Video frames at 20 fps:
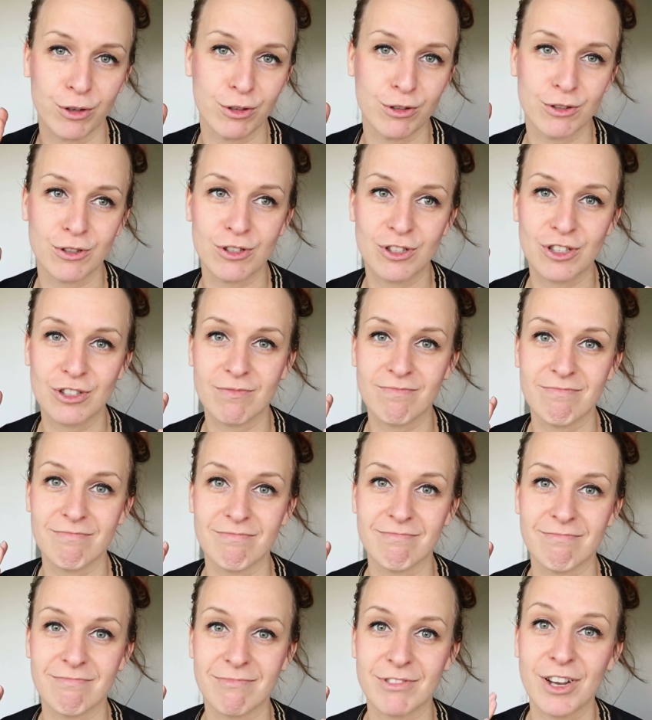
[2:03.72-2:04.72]
good
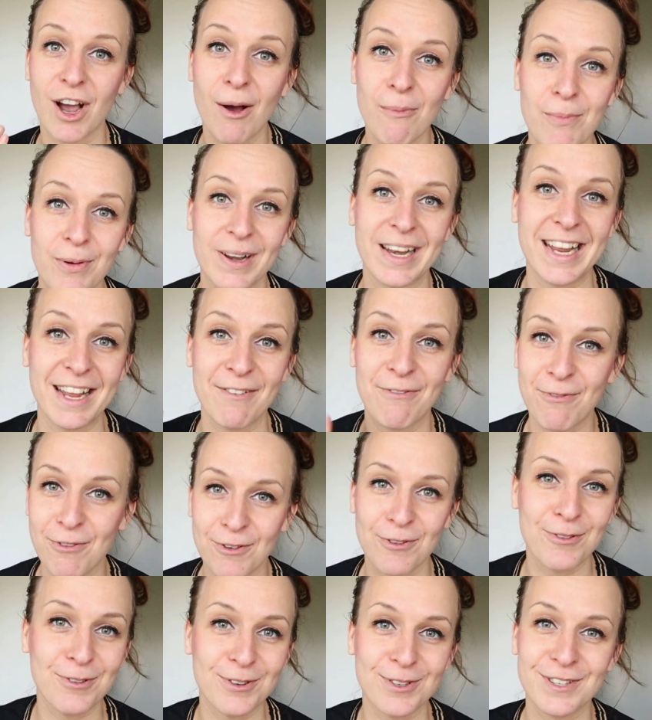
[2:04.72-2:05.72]
company,
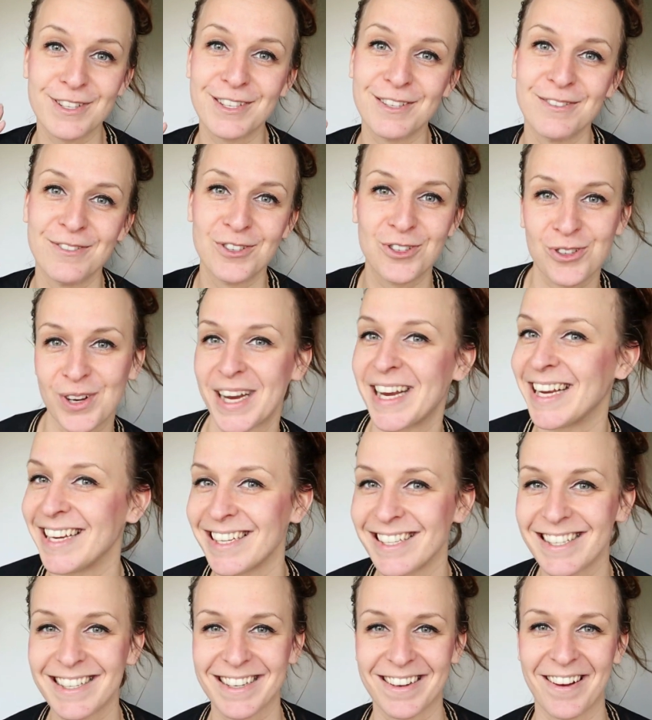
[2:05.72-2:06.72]
foods,
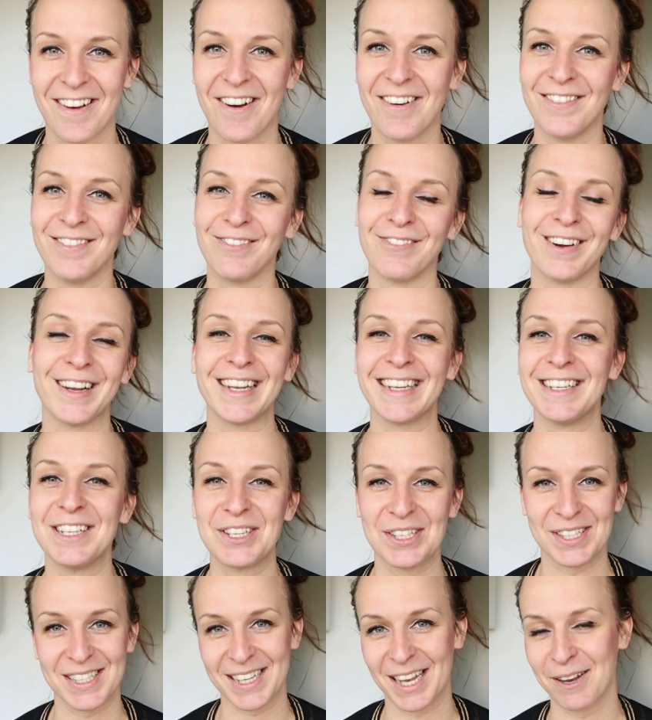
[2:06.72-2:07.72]
drinks, you know, and really
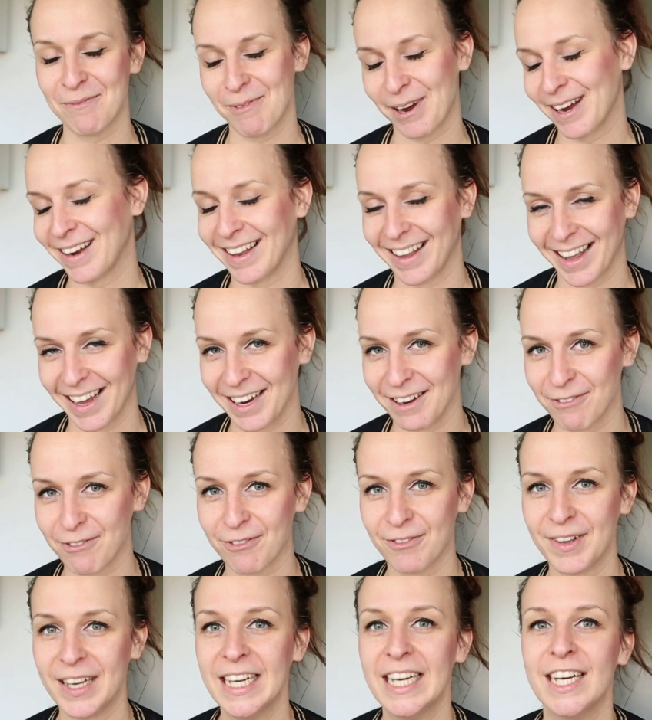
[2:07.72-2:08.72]
just celebrate
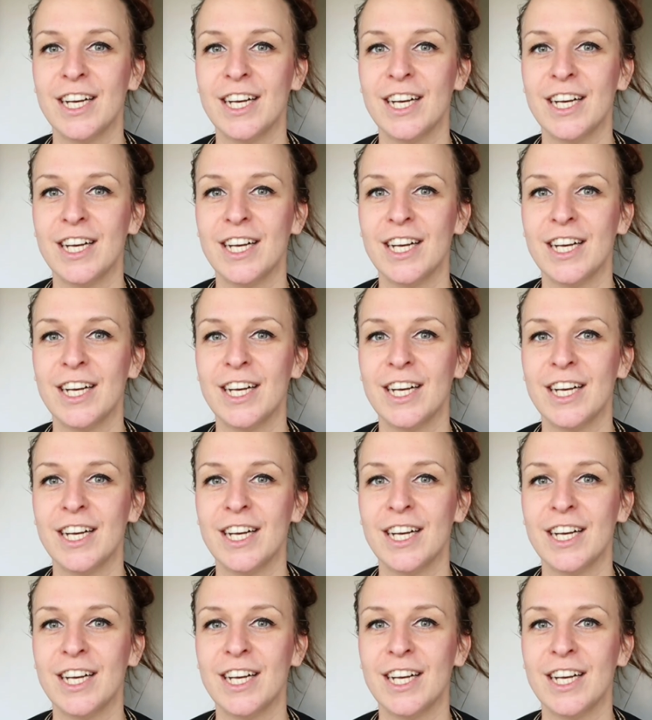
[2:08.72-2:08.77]
life.